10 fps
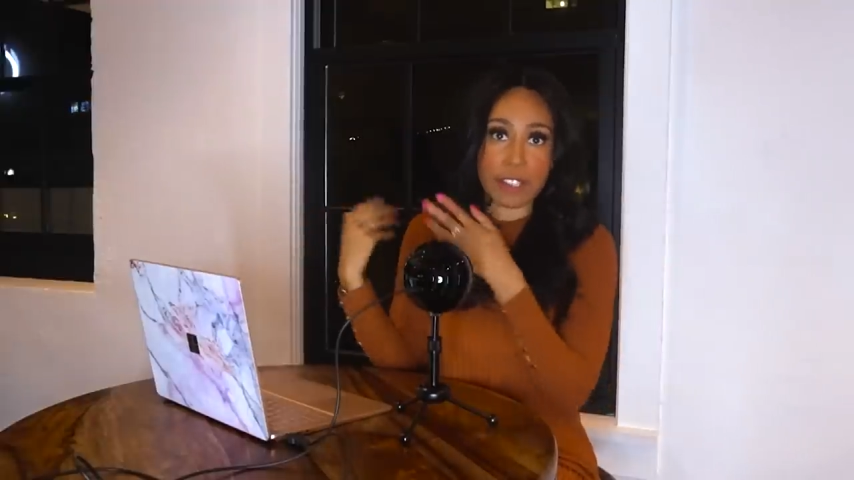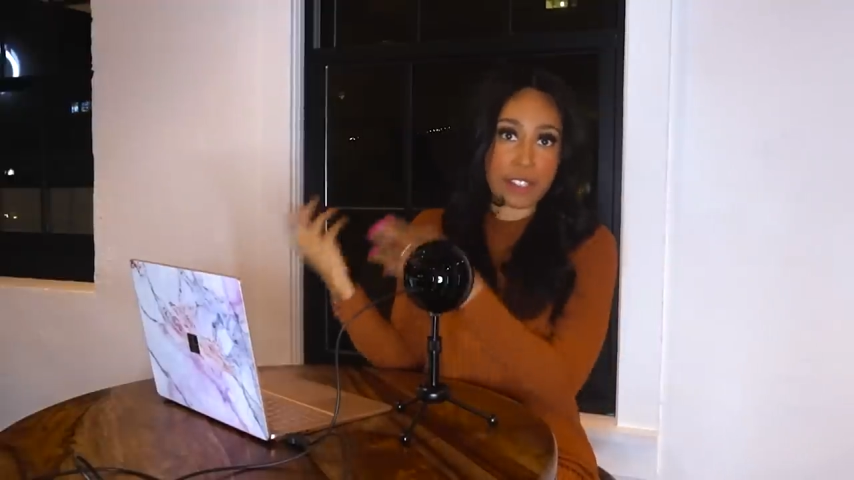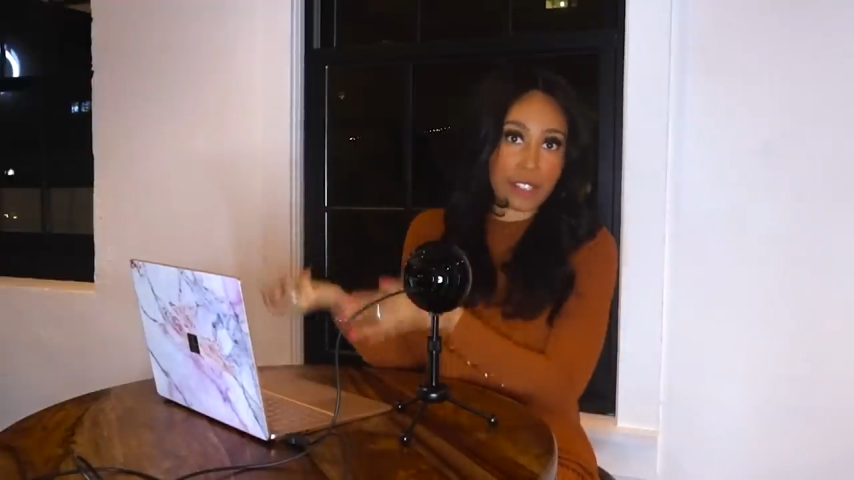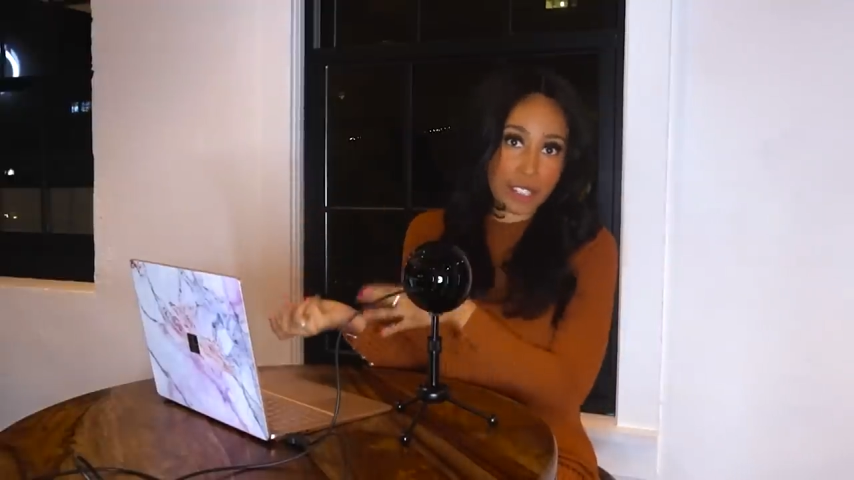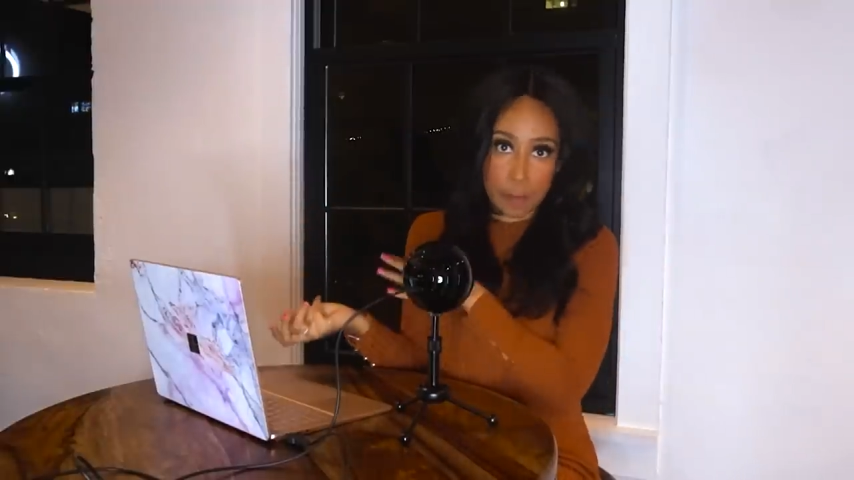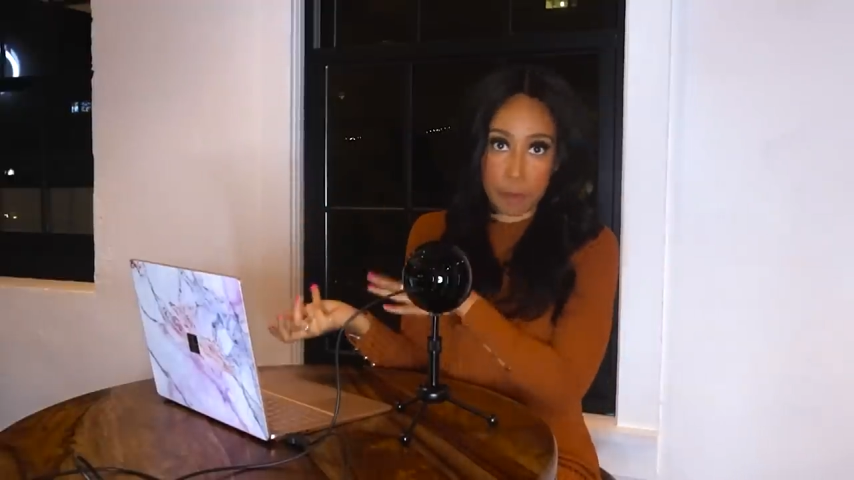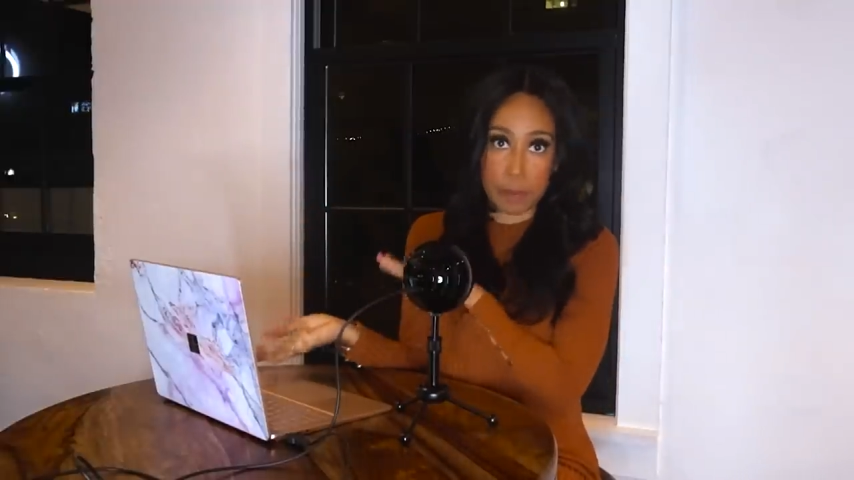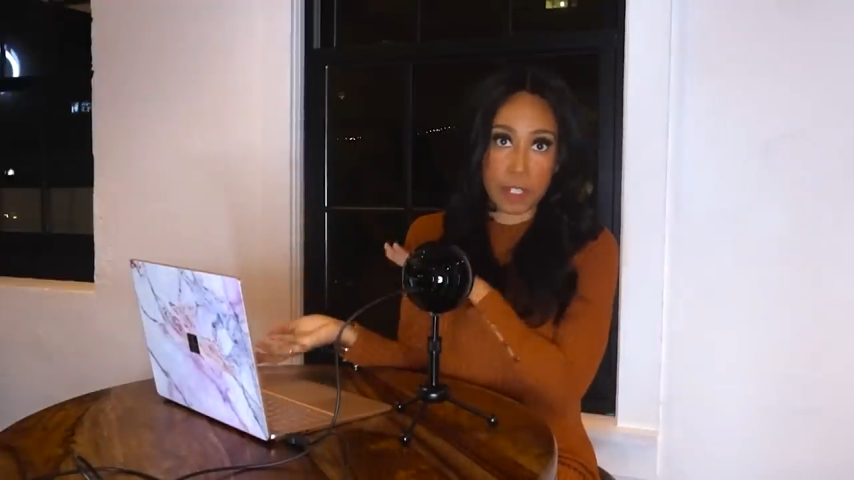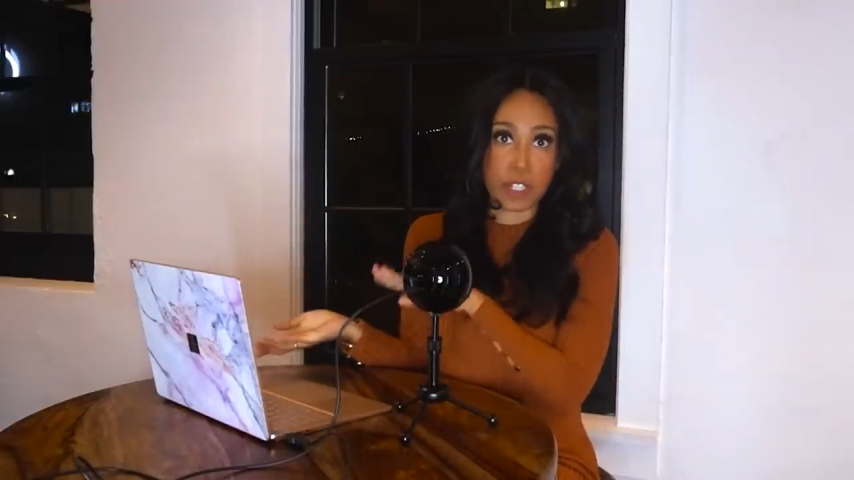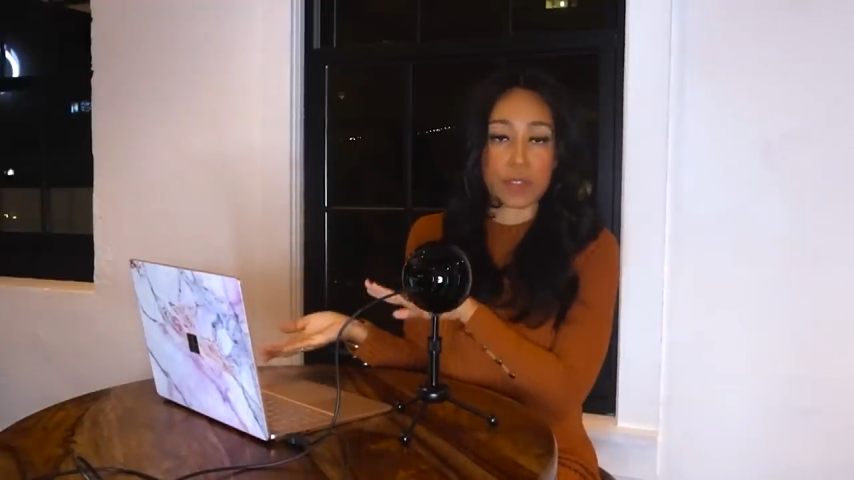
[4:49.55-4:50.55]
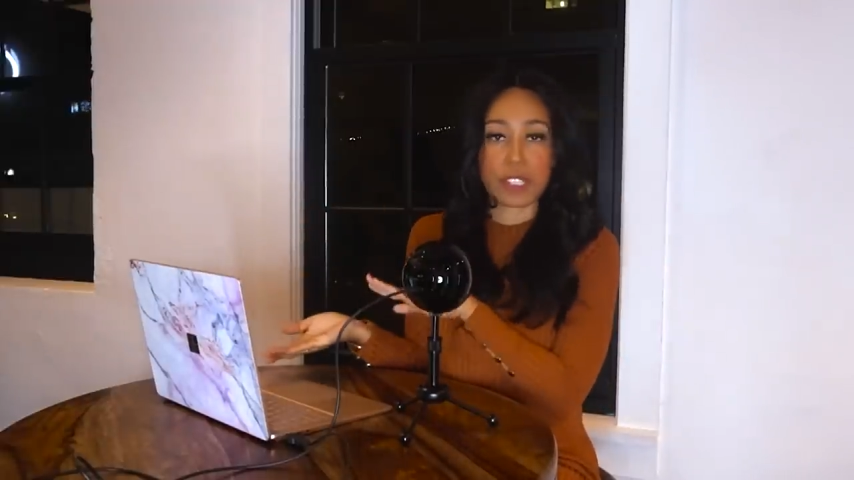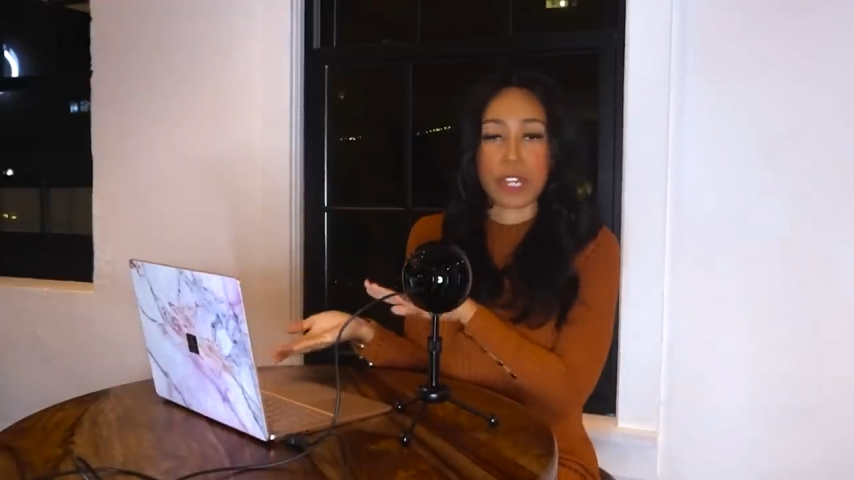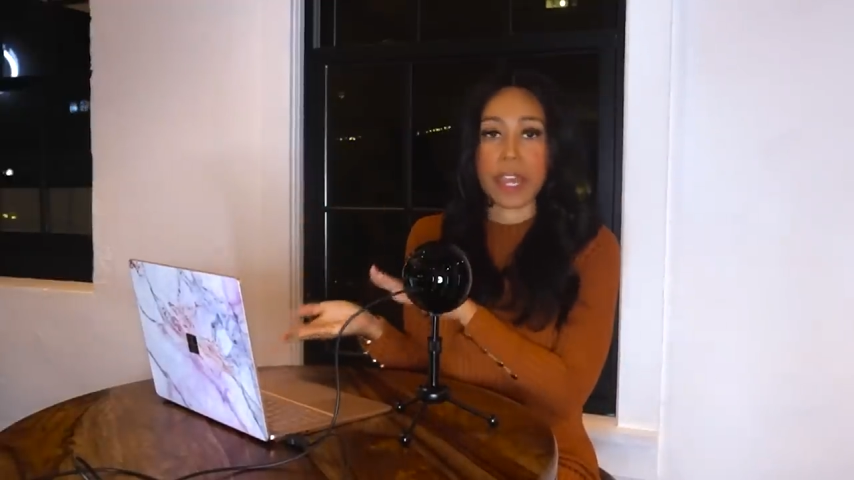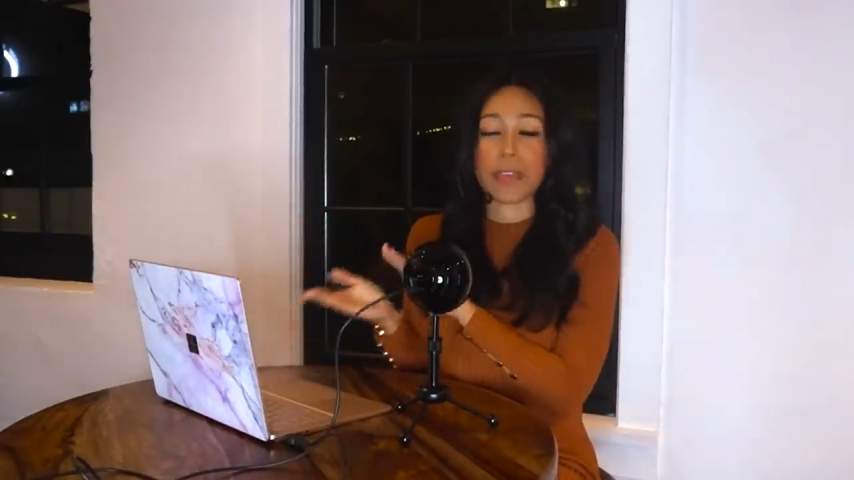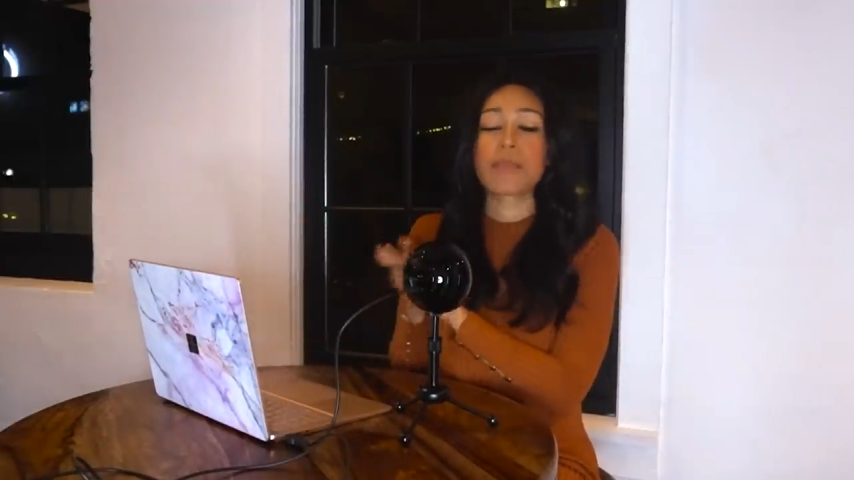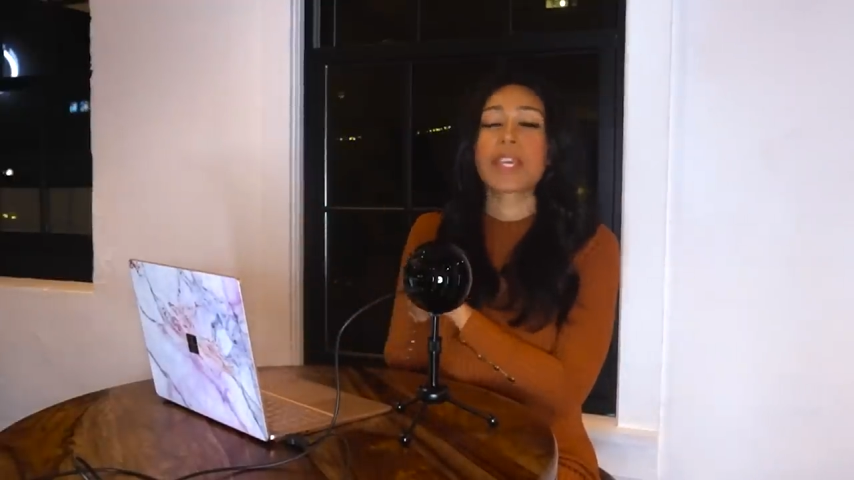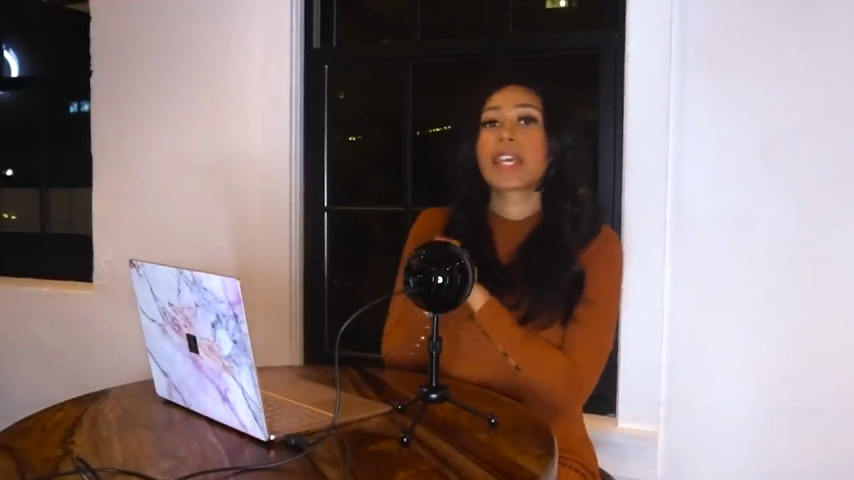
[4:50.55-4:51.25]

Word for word: That's the example I'm gonna use today